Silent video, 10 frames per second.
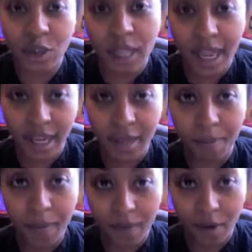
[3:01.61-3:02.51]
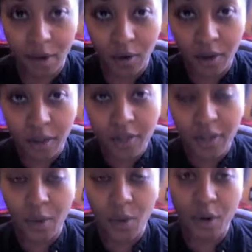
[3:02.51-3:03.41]
lightning peel
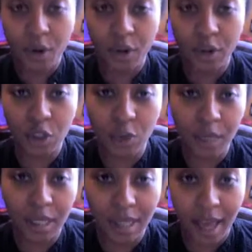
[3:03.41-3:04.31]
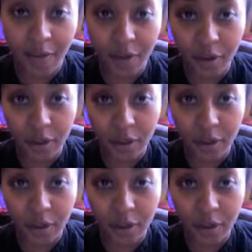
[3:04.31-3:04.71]
that will occur 2 weeks after.